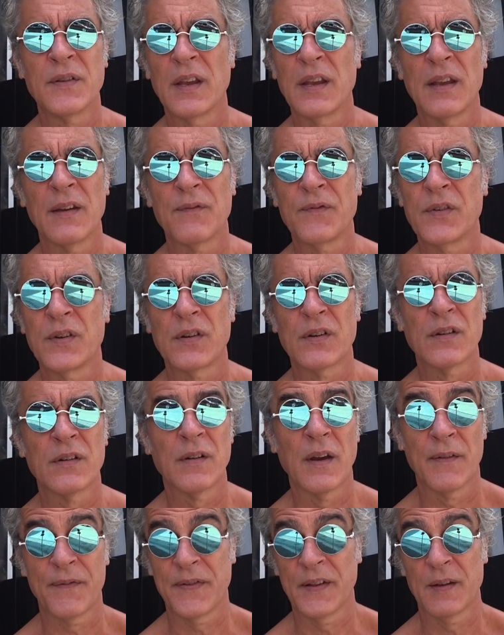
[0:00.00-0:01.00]
If you're
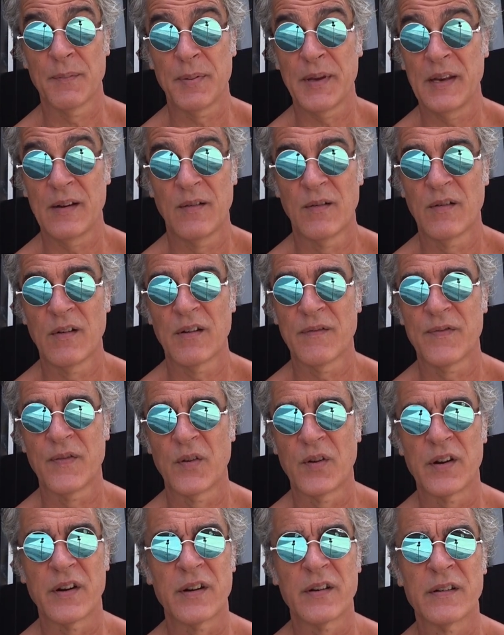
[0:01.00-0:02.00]
a Filipino or a
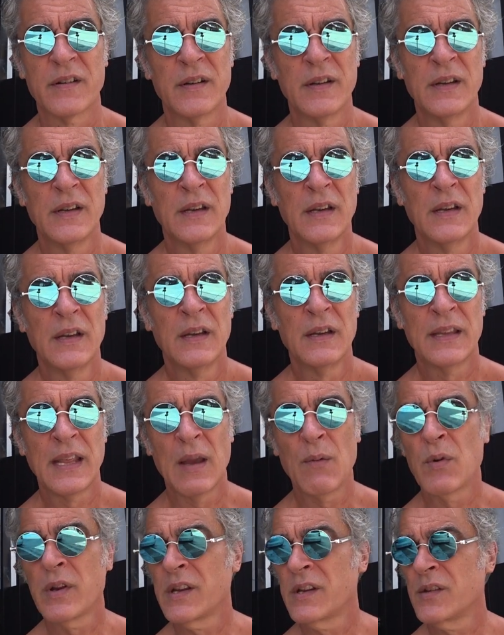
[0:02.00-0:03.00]
foreigner,
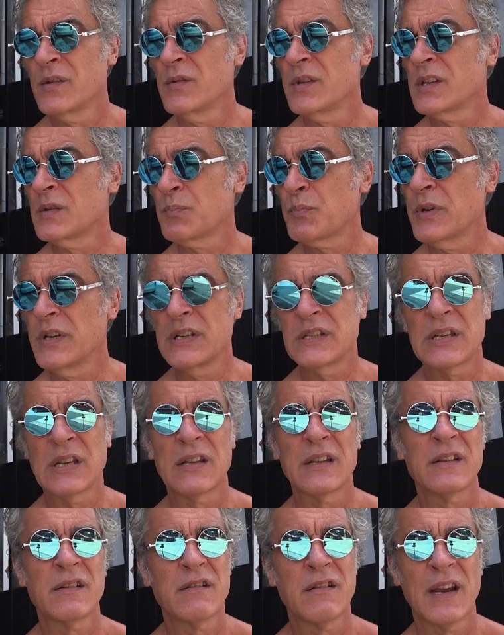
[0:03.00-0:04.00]
they want to do this
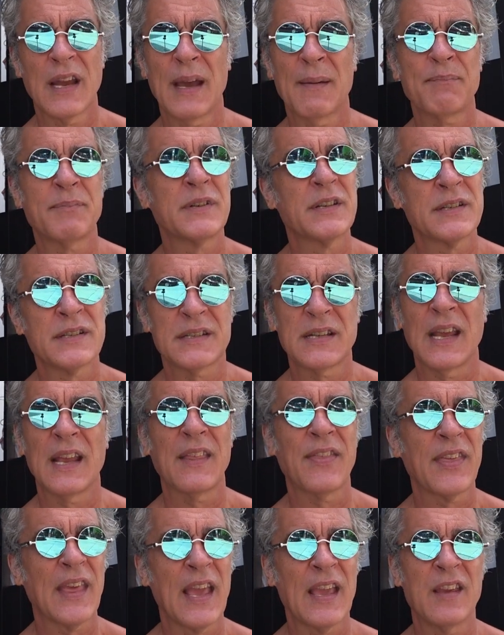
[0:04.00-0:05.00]
pre-selling crap, just say
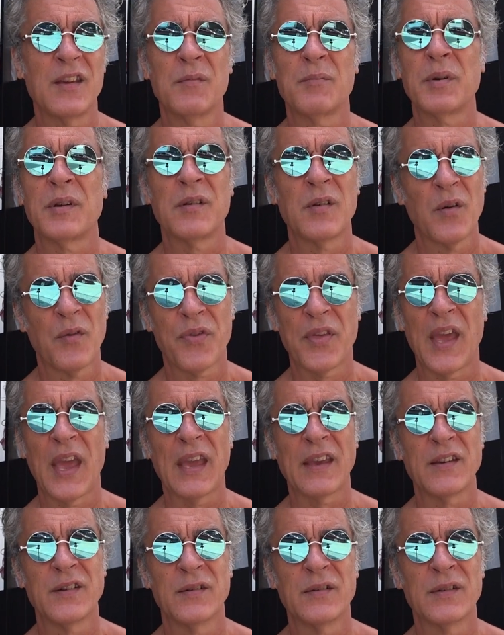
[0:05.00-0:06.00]
thank you, but no
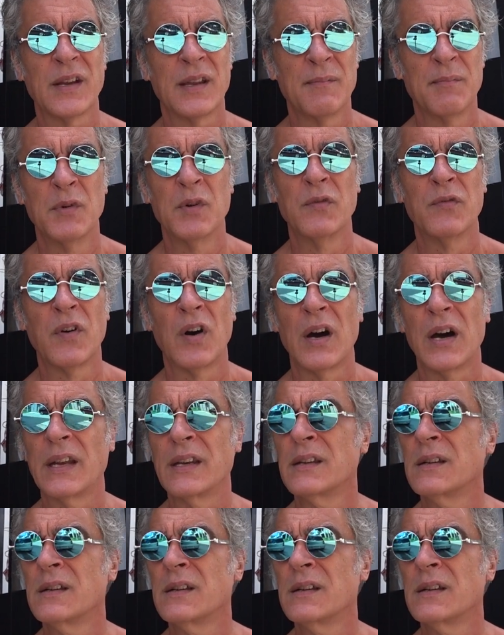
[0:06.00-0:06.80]
thank you, and move on.